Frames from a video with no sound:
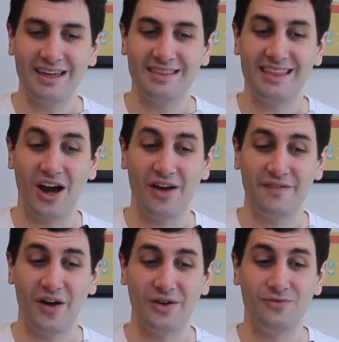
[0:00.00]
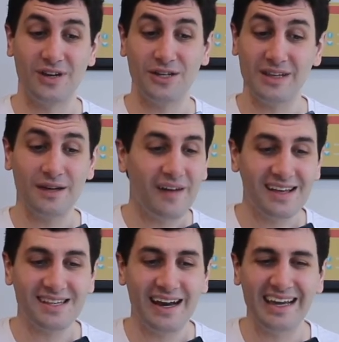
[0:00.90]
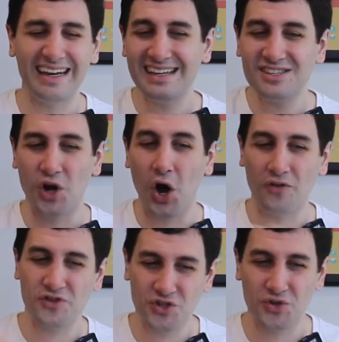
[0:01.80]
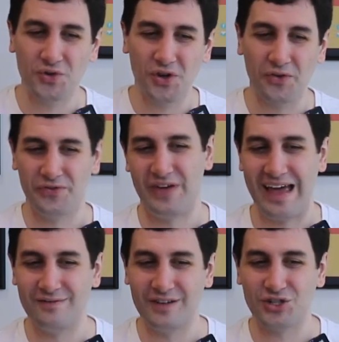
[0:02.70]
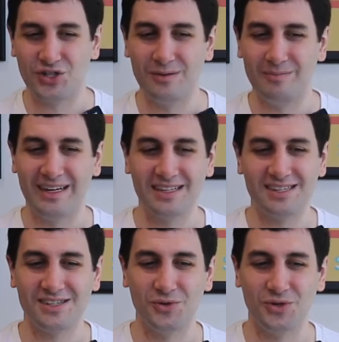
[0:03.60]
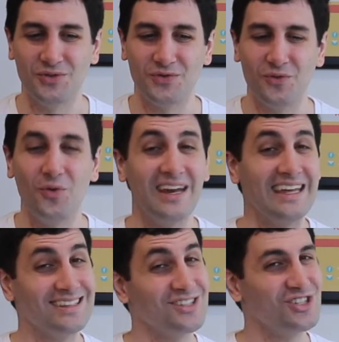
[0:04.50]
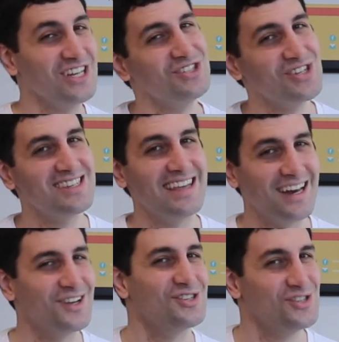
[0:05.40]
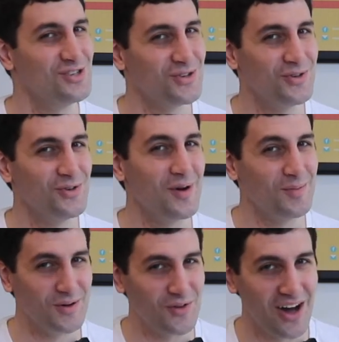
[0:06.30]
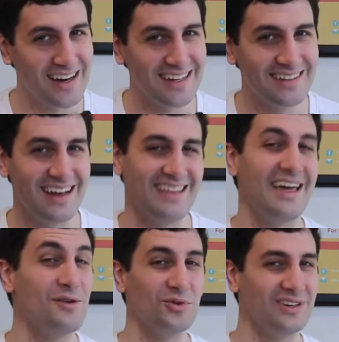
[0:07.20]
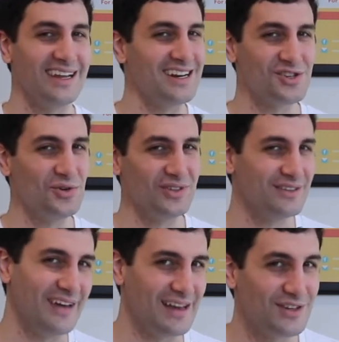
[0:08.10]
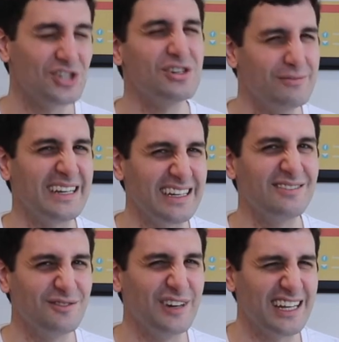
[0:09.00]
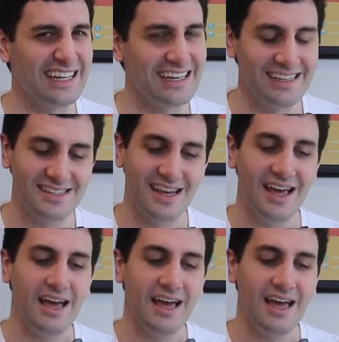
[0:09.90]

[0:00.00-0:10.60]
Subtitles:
that I find really, really fascinating, and it is an offshoot of fan fiction, but it's sort of what English teachers get us to do when we're writing, and they wouldn't let us call it fan fiction, but it really is.